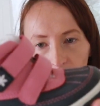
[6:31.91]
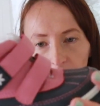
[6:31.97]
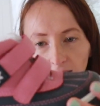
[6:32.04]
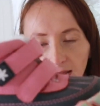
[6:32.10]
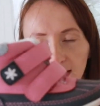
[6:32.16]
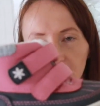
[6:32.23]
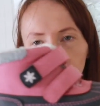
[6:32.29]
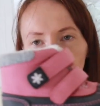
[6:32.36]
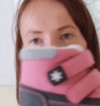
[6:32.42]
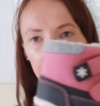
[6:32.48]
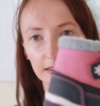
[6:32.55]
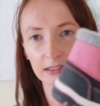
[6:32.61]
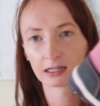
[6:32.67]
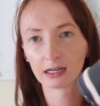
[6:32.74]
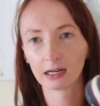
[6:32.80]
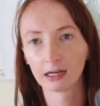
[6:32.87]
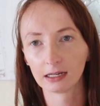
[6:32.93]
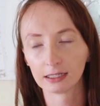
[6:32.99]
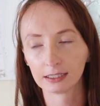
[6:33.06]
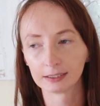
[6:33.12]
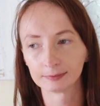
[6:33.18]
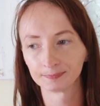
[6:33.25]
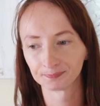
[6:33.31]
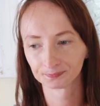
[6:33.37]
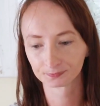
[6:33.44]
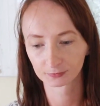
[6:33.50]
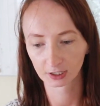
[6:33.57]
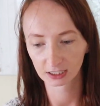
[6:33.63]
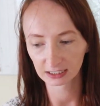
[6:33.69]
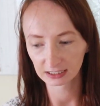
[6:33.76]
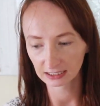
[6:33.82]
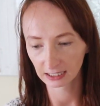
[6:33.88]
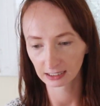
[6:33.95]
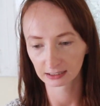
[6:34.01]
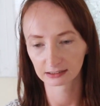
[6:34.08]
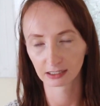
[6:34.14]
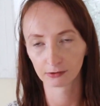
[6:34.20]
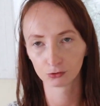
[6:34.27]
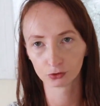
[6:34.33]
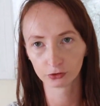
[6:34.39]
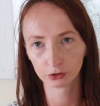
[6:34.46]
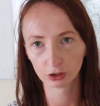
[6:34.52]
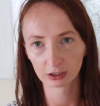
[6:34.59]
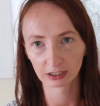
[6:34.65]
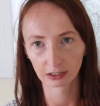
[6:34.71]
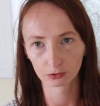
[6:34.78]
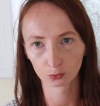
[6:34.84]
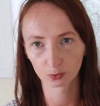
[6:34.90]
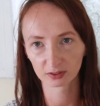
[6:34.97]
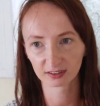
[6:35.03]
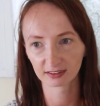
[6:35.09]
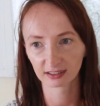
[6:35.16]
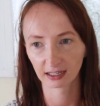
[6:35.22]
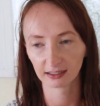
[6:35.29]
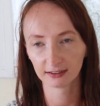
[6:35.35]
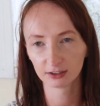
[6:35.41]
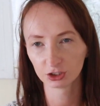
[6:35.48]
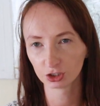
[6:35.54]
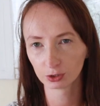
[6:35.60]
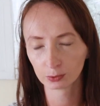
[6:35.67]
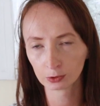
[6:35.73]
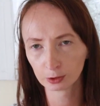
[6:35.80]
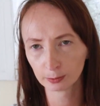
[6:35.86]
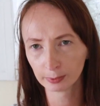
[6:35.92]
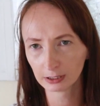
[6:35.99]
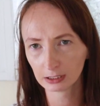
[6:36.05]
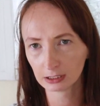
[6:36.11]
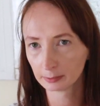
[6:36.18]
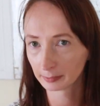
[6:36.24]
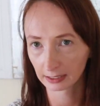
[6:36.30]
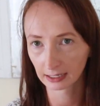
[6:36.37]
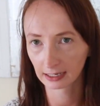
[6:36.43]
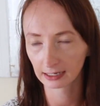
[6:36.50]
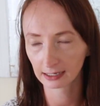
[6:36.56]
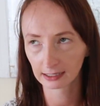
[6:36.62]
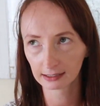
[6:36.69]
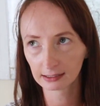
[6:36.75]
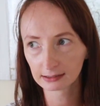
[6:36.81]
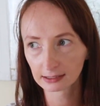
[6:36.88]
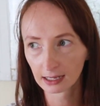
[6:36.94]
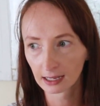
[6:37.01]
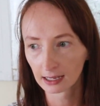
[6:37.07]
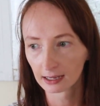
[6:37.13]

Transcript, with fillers: I had a um, really hard time to figure out what size she would be in my head.